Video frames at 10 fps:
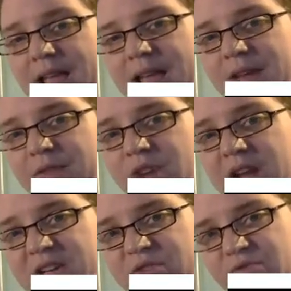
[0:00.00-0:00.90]
And I've tried
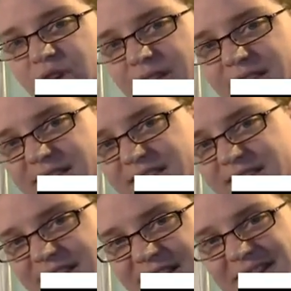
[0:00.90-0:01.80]
to draw
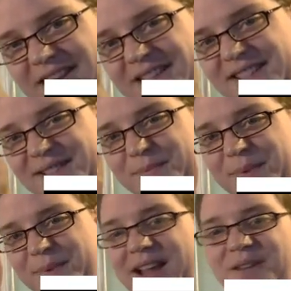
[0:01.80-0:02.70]
this,
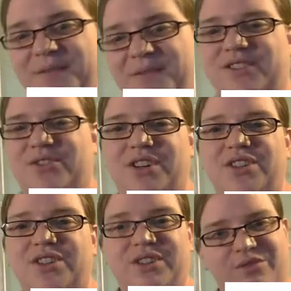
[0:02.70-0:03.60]
it's
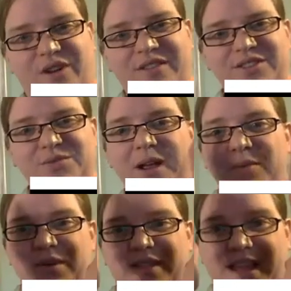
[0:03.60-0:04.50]
traditionally drawn this way,
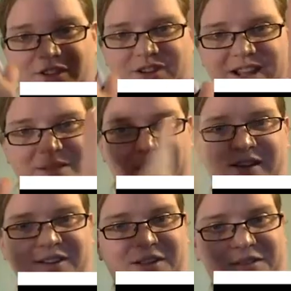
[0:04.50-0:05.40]
where they look like
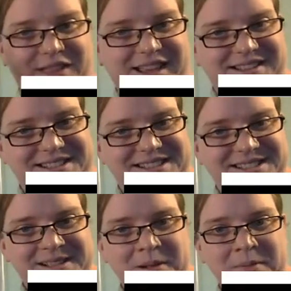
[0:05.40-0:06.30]
parallel things,
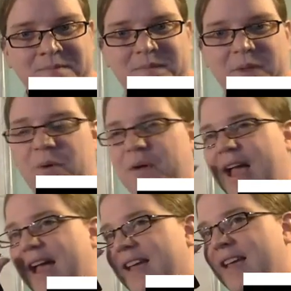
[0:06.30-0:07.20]

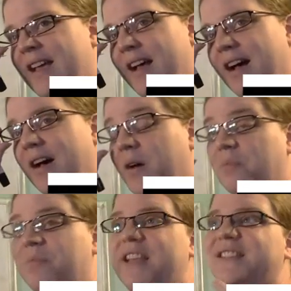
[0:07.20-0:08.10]
okay?
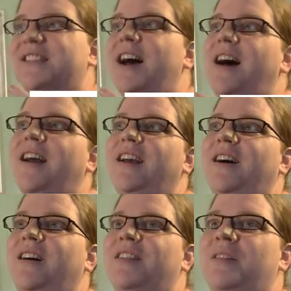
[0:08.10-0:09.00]
But that's not
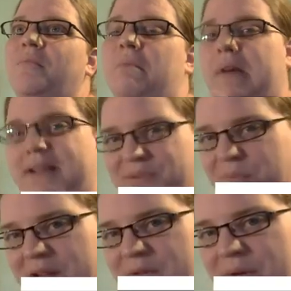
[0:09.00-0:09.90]
the best
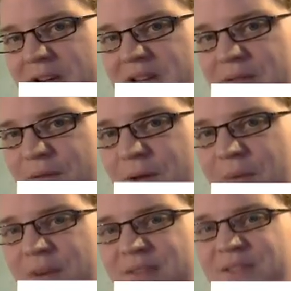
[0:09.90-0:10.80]
way to identify
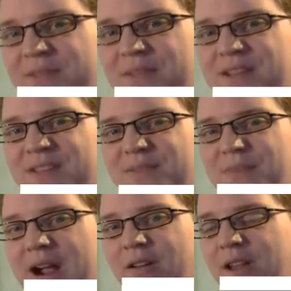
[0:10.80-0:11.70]
whether something is in
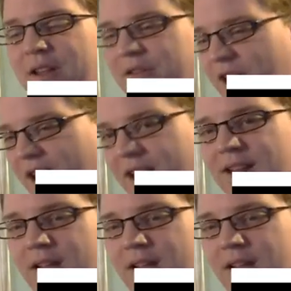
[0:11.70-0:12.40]
parallel or not.